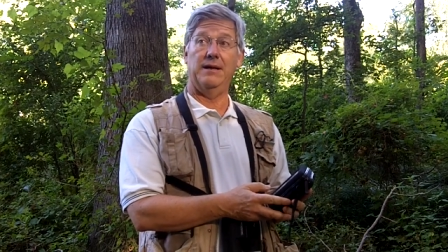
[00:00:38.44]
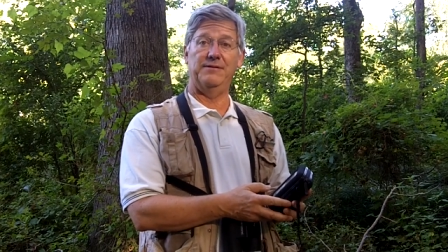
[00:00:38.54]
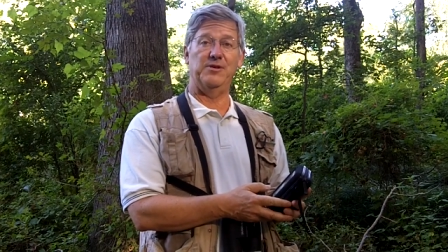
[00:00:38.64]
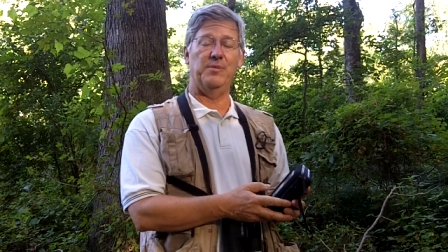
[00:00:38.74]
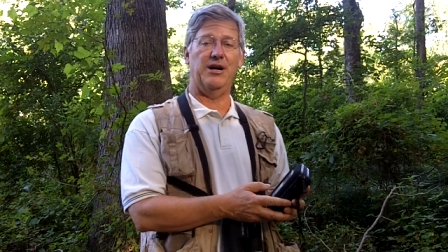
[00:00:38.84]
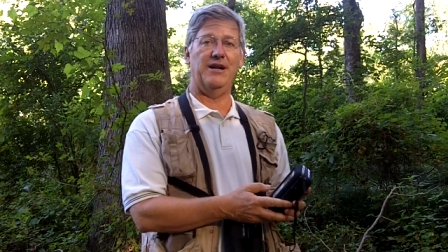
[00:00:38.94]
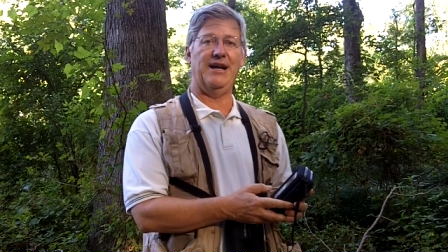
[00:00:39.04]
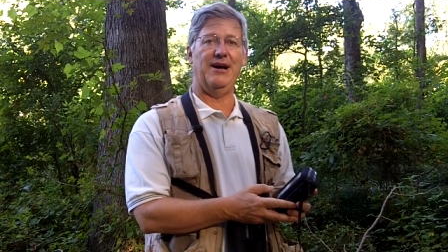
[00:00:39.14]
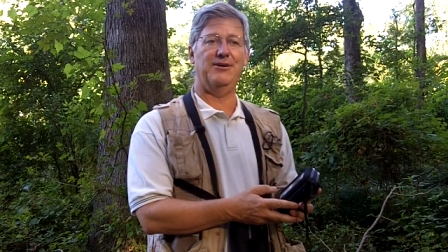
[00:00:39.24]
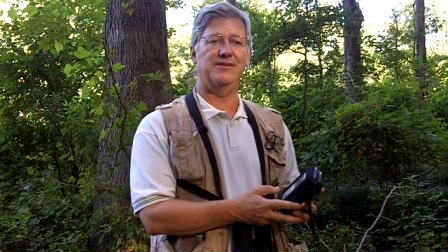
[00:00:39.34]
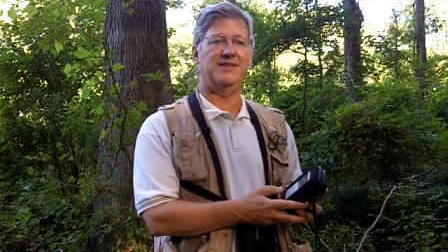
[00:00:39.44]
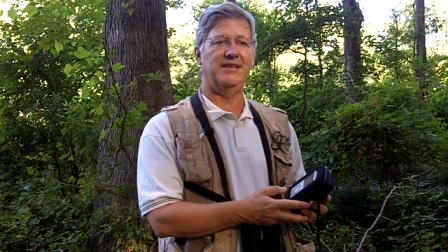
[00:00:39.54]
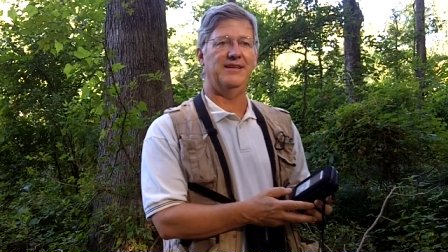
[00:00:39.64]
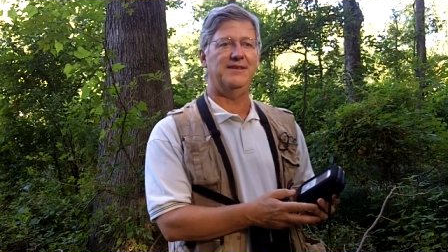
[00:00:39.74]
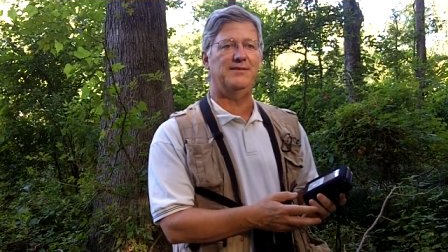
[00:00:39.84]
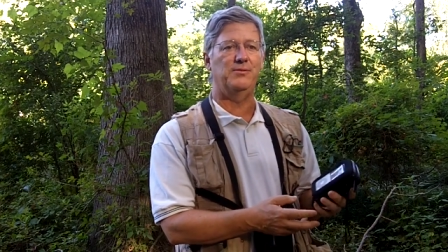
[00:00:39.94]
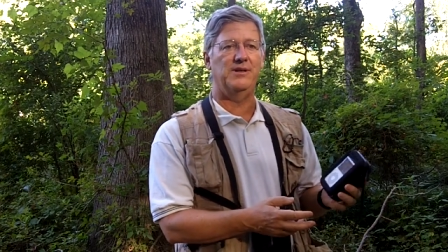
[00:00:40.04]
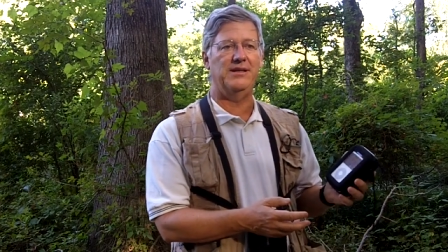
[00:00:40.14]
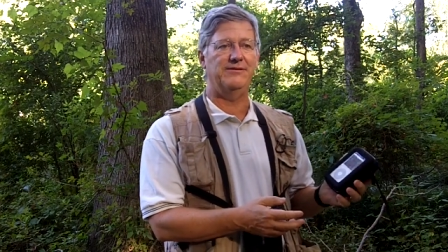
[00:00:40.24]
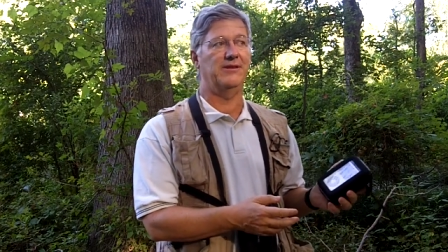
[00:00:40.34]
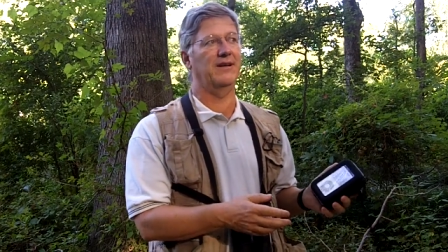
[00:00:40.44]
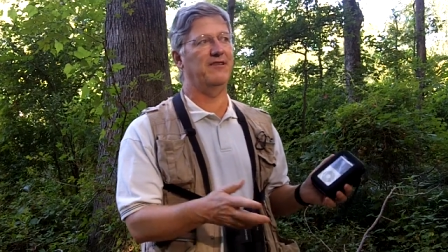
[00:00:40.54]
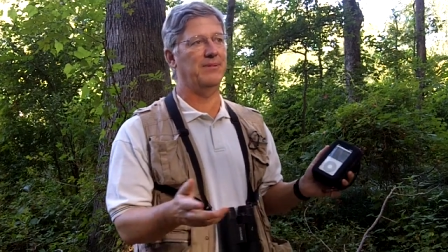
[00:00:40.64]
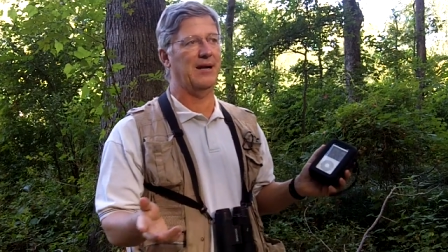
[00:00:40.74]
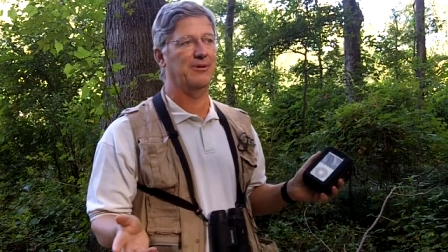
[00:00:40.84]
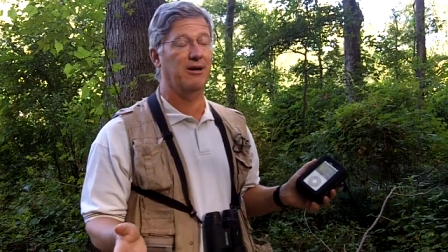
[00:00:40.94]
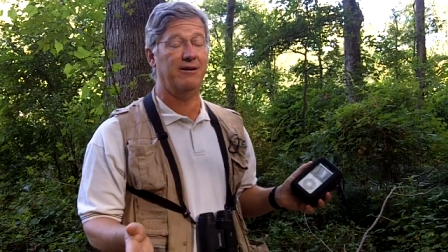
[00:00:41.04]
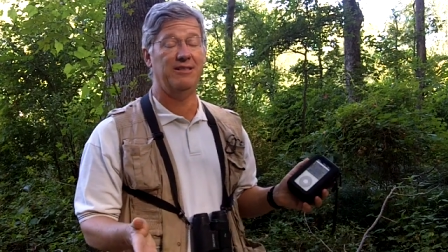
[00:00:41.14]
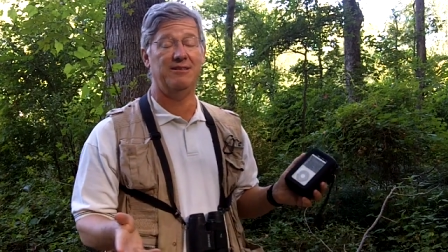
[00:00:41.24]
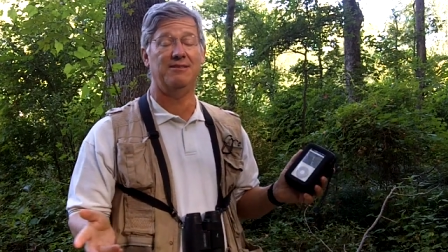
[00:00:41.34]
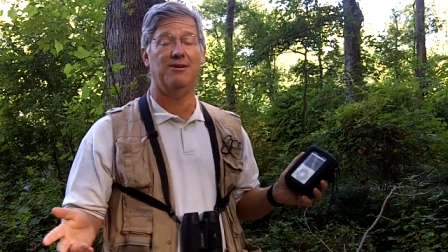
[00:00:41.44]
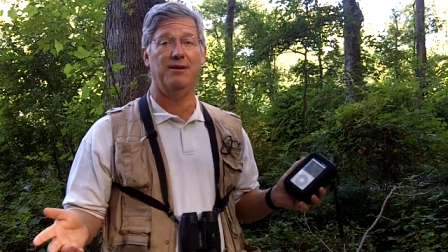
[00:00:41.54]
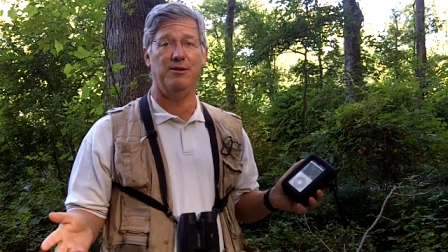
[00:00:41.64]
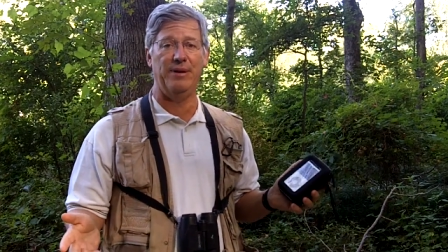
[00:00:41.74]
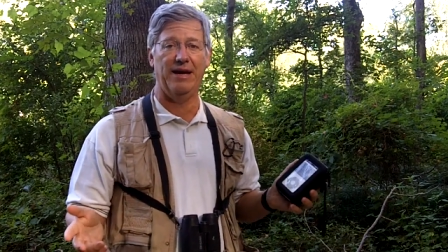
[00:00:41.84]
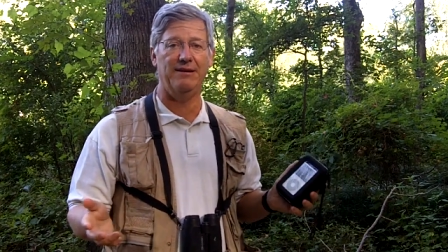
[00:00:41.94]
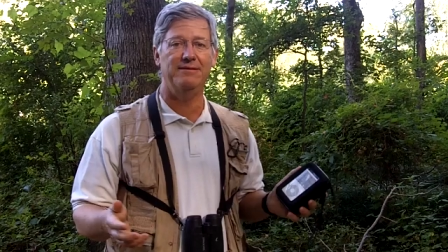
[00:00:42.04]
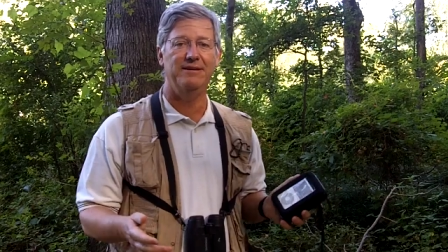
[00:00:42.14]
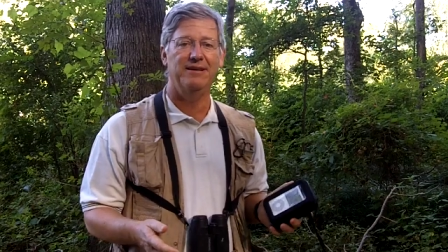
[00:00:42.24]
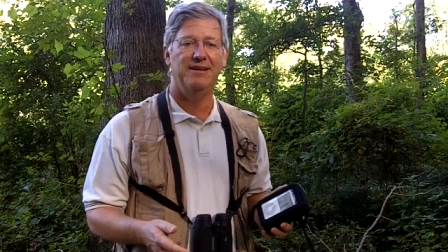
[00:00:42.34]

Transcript: of some barred owls, and this will, even though they've probably already just gone to bed,